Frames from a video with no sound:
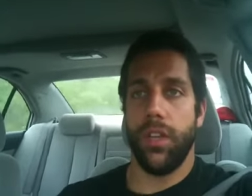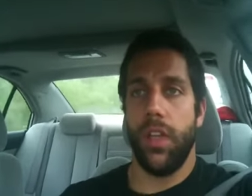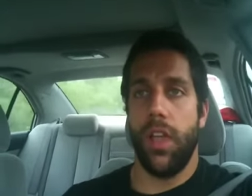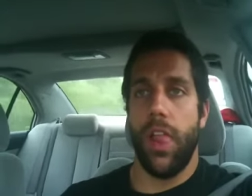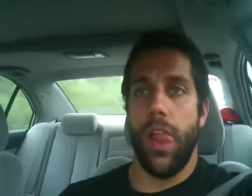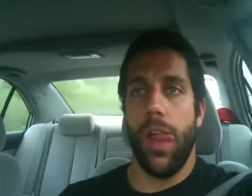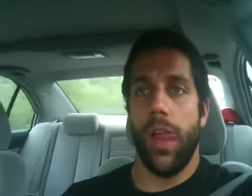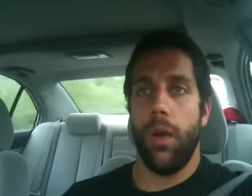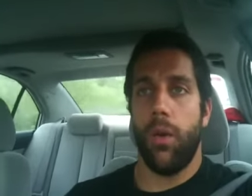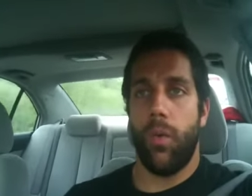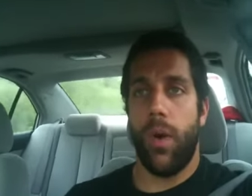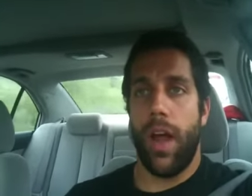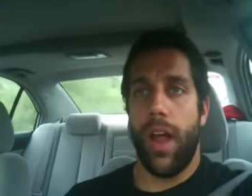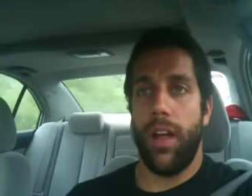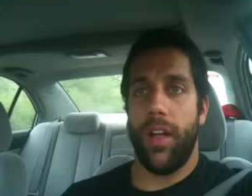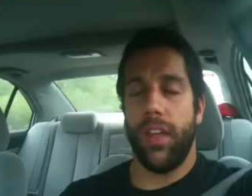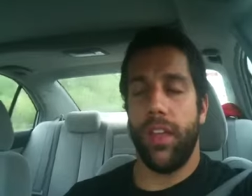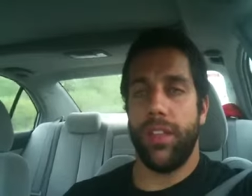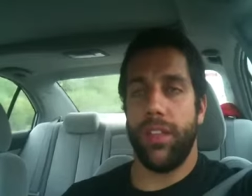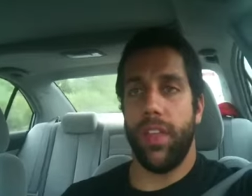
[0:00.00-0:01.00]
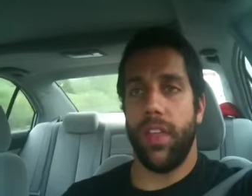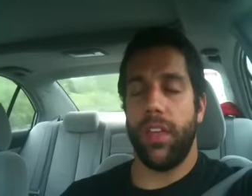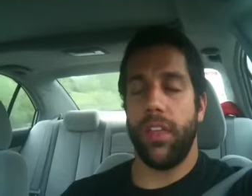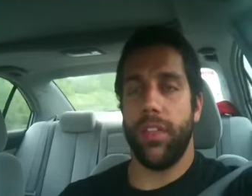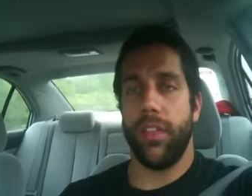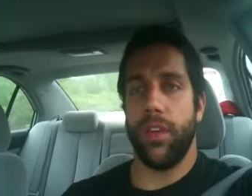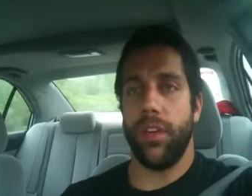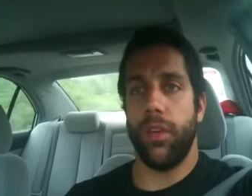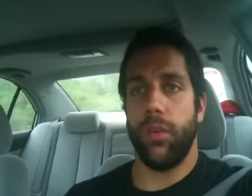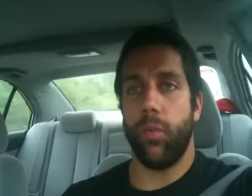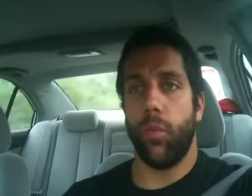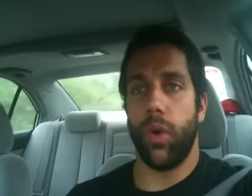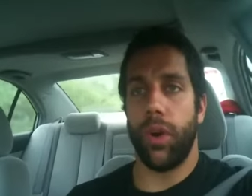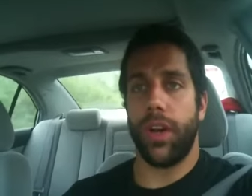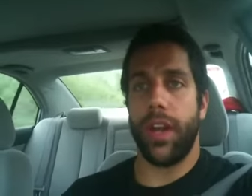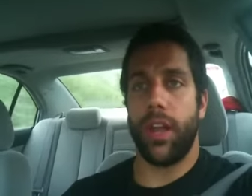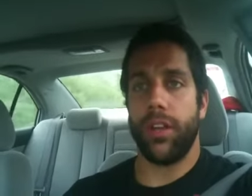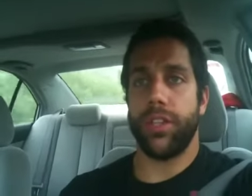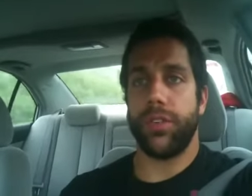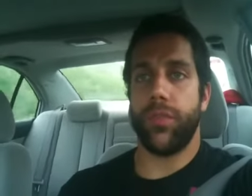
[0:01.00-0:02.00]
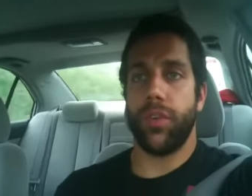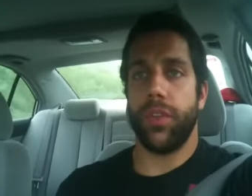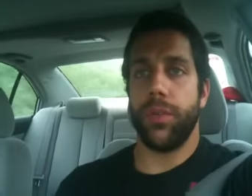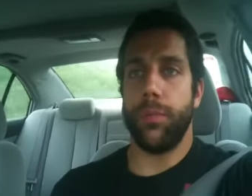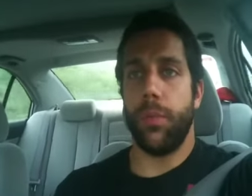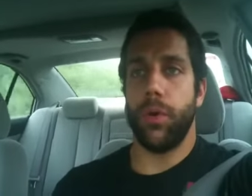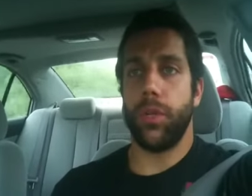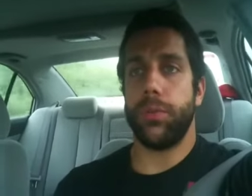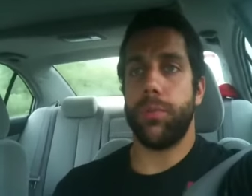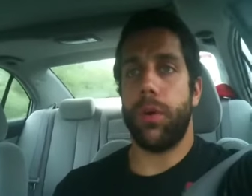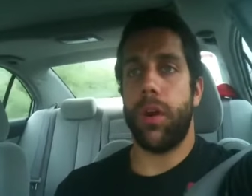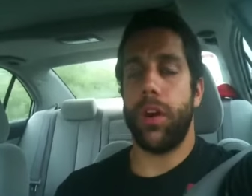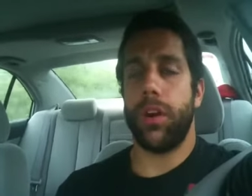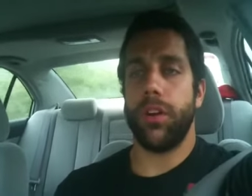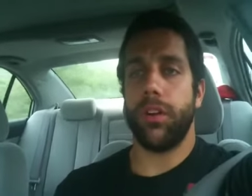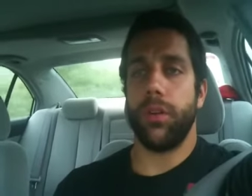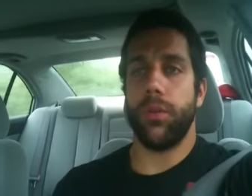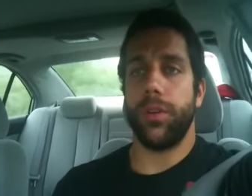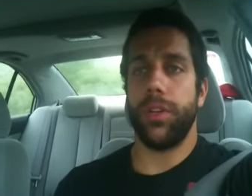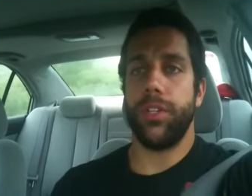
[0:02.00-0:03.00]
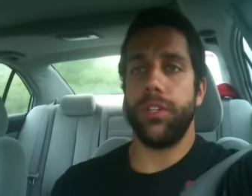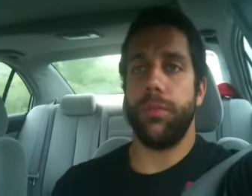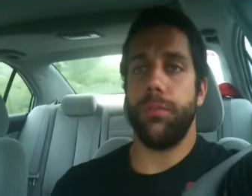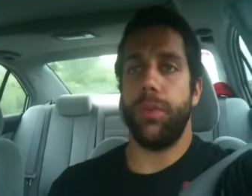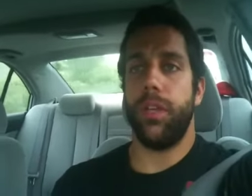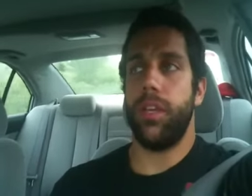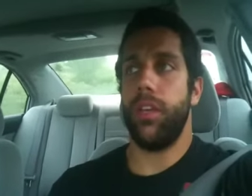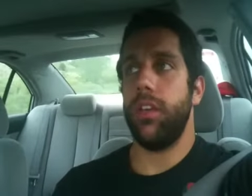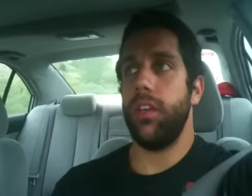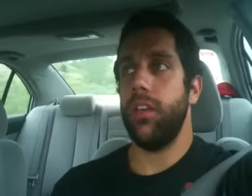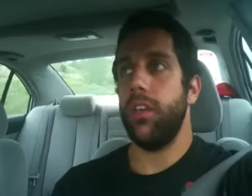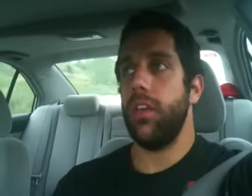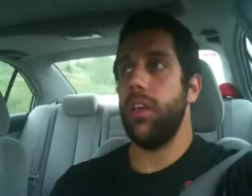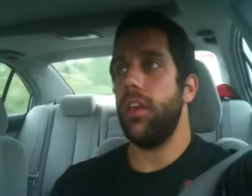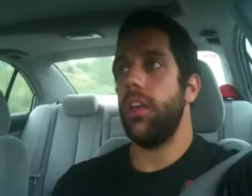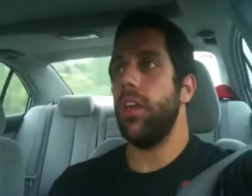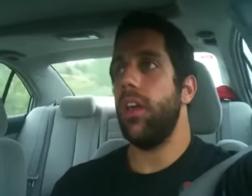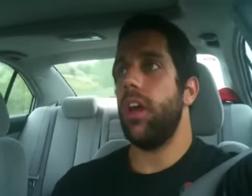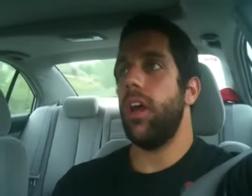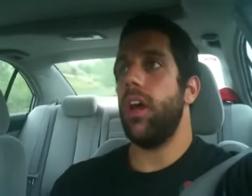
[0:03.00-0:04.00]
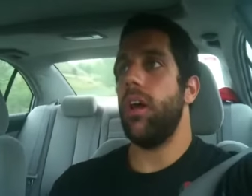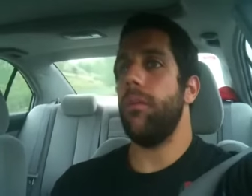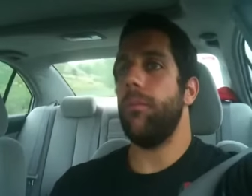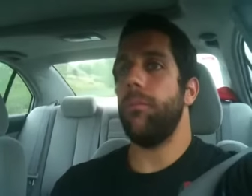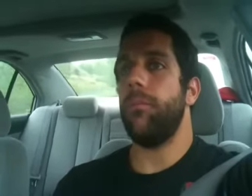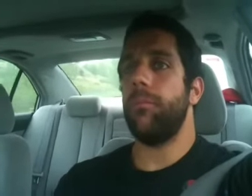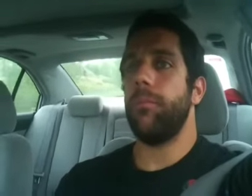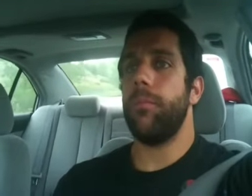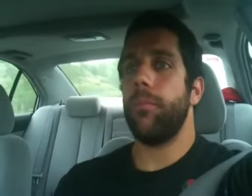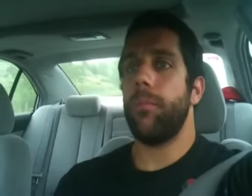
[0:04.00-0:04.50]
While I think the workouts, for the most part, are going to be um,